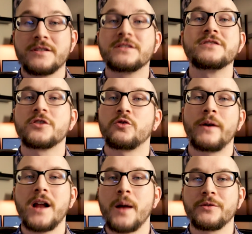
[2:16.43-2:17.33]
So this is a
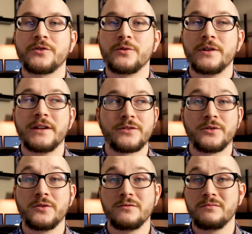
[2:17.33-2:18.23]
great opportunity
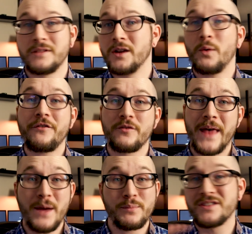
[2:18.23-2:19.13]
to get away
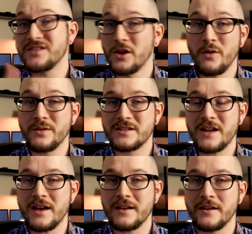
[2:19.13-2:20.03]
from that, but still own a
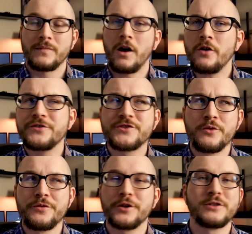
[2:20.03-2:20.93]
snake.
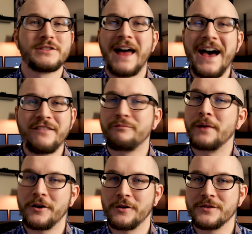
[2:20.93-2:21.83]
Also, they're live
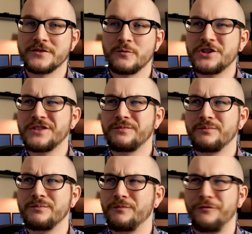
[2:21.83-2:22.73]
bearers, which is
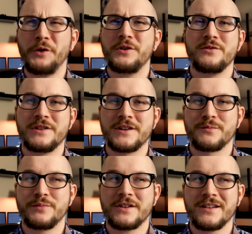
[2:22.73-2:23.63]
very
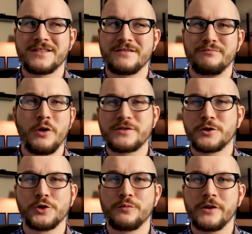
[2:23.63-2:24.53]
unique because
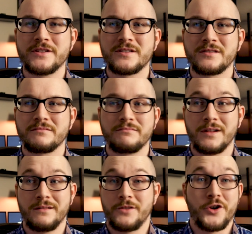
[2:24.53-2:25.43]
most colubrids,
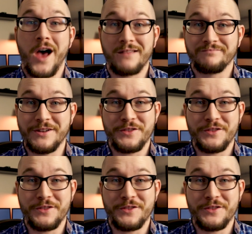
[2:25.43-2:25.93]
they're not.